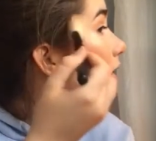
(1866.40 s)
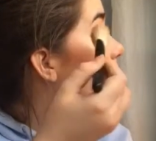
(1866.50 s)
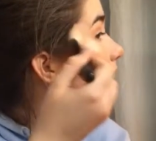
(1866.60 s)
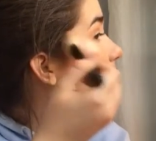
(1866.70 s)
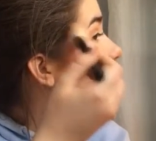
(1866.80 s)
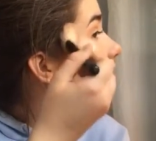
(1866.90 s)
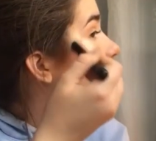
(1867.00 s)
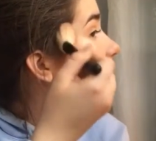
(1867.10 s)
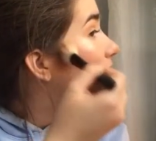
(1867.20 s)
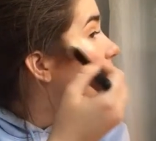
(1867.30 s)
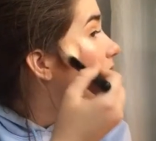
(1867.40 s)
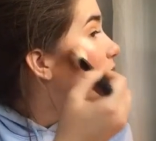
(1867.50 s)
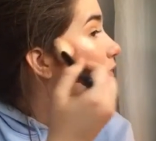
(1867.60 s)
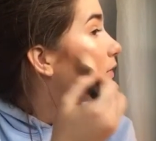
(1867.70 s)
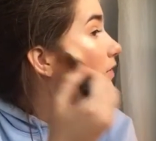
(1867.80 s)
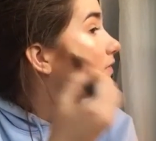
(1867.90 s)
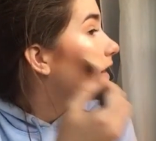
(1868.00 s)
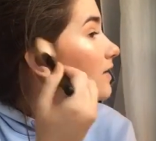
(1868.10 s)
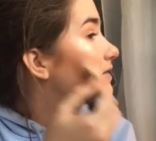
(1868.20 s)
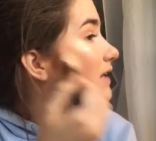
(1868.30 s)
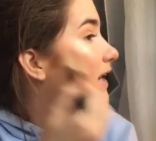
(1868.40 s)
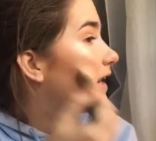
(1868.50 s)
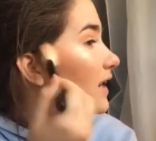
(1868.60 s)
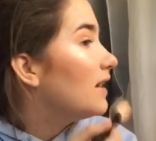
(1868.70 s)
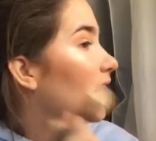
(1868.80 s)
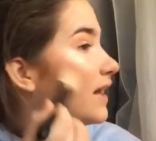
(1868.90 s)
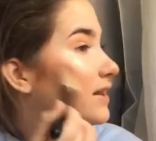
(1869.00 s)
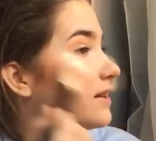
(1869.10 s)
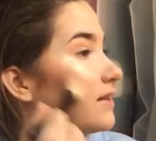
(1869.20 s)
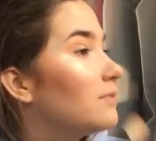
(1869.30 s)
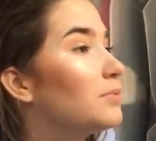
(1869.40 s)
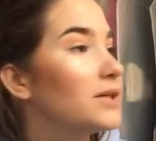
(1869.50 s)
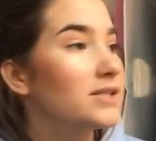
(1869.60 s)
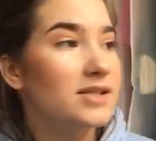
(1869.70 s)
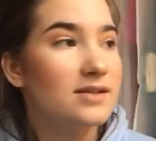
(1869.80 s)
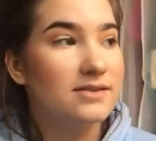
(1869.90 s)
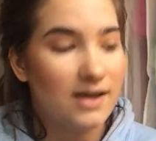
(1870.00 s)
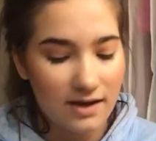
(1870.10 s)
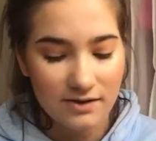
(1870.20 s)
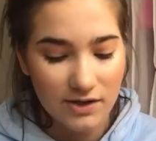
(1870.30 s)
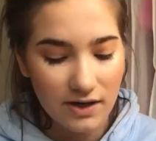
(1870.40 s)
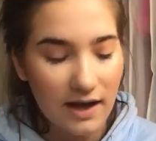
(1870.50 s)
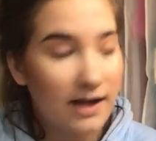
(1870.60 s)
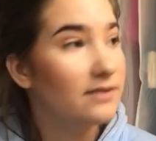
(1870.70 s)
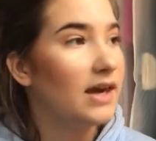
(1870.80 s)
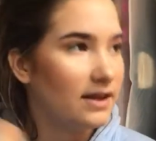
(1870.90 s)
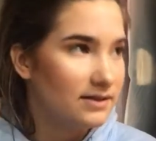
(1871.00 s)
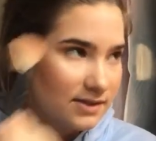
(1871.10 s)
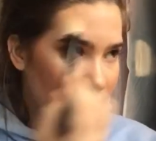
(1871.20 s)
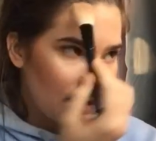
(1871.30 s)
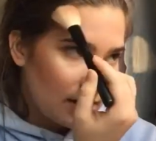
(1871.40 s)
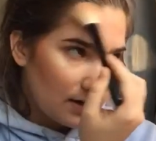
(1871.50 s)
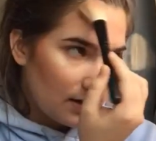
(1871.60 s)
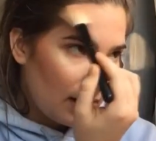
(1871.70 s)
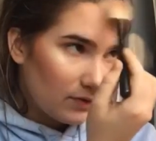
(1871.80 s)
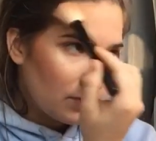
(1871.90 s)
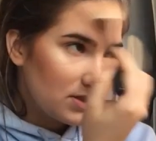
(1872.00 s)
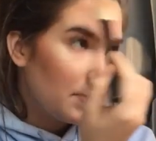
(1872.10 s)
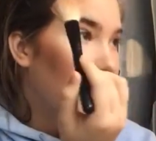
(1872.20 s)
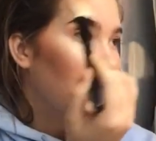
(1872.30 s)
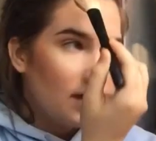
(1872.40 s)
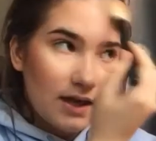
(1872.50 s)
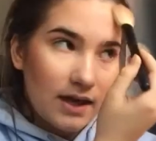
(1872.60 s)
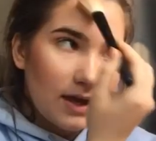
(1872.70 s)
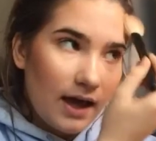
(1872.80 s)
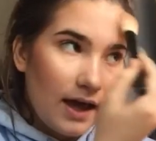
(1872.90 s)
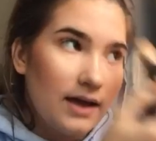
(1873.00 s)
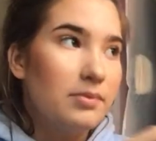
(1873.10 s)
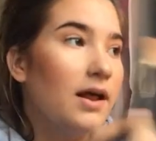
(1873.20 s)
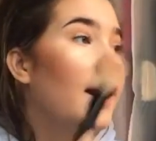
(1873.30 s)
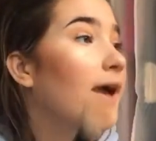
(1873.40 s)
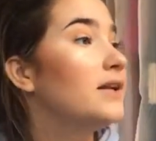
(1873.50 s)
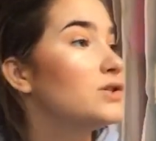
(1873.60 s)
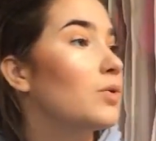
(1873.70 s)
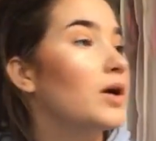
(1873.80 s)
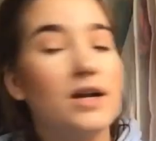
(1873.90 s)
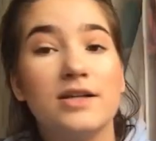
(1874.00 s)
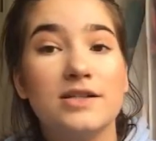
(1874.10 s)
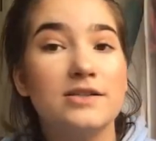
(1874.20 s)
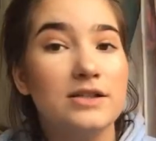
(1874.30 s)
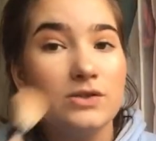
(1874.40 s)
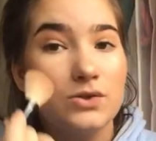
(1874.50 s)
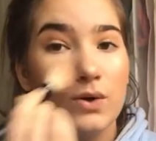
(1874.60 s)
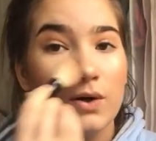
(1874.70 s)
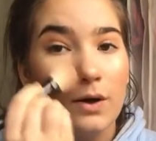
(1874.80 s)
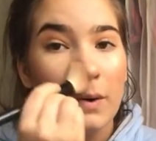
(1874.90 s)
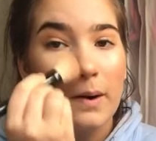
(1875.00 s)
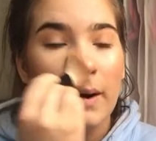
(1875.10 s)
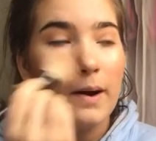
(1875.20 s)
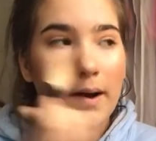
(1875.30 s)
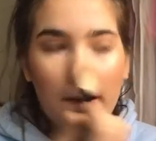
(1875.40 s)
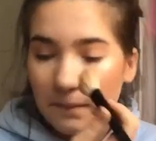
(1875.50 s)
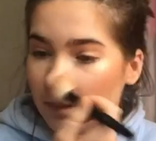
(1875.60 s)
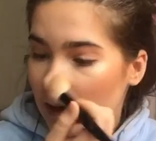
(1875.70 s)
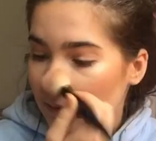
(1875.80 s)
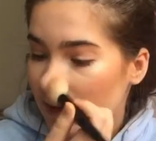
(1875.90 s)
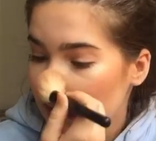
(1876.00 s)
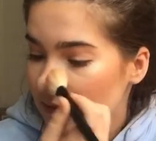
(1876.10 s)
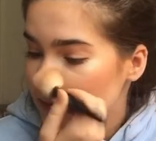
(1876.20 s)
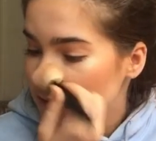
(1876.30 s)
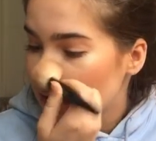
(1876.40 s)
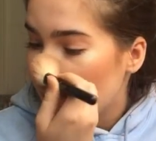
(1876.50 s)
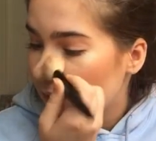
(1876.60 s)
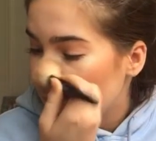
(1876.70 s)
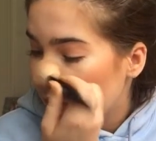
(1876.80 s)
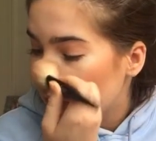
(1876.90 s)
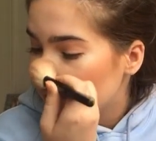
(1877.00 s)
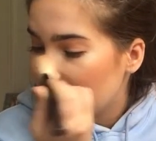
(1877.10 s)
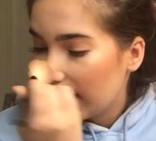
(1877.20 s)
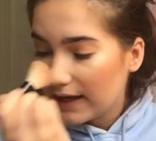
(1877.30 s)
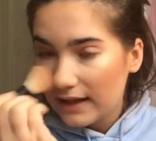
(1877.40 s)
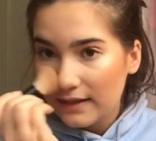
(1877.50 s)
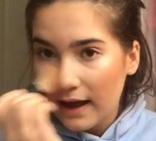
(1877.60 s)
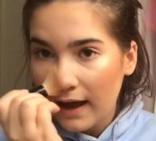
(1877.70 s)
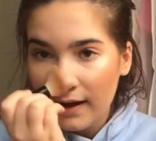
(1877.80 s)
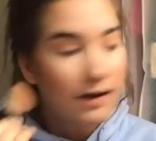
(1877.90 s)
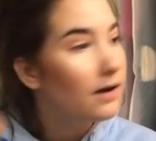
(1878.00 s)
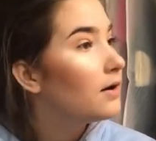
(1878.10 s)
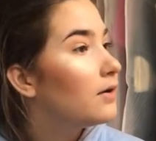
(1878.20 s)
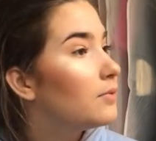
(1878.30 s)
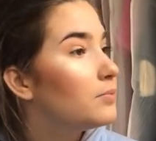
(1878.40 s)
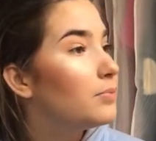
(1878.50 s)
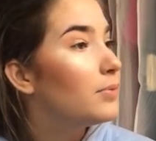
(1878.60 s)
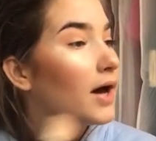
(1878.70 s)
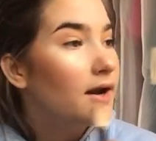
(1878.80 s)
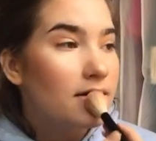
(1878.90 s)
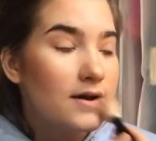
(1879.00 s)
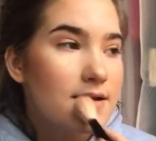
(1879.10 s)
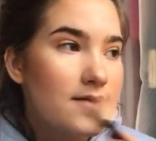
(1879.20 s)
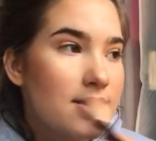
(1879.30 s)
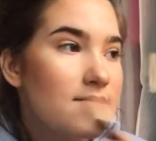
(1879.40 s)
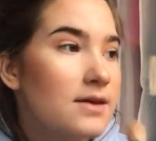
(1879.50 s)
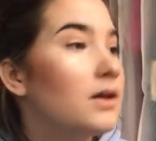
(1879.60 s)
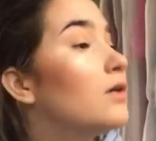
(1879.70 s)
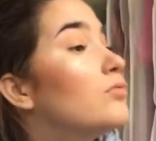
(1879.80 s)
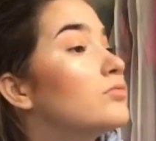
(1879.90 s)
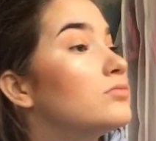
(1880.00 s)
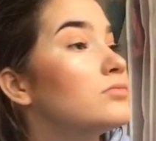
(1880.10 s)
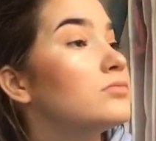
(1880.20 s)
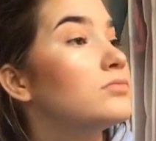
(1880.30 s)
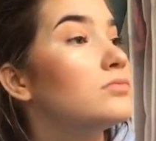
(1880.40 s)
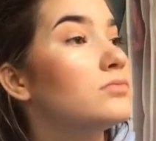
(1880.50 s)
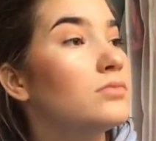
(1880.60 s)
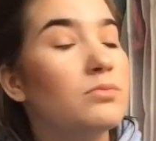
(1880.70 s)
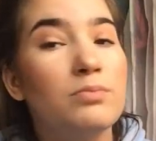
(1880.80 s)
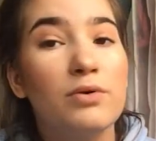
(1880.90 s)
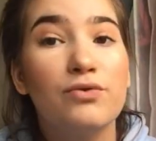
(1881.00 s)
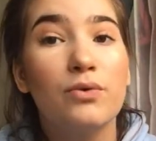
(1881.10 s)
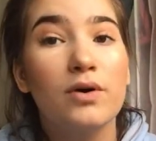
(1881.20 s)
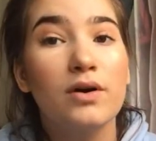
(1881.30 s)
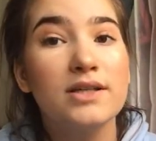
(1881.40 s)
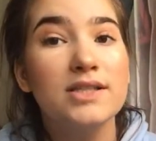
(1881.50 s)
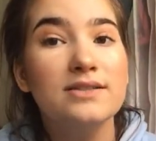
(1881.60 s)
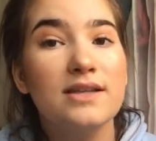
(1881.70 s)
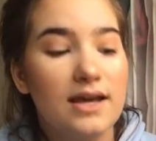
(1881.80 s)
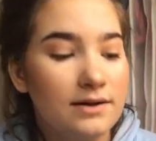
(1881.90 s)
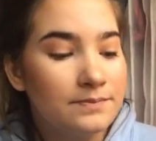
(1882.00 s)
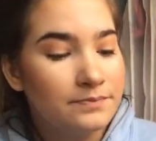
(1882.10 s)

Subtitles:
now that like the coronavirus hit and princess gigs are kind of canceling and everyone's panicking, I applied to work at a Disney store near me, so hopefully I get that. But you know, before this, like,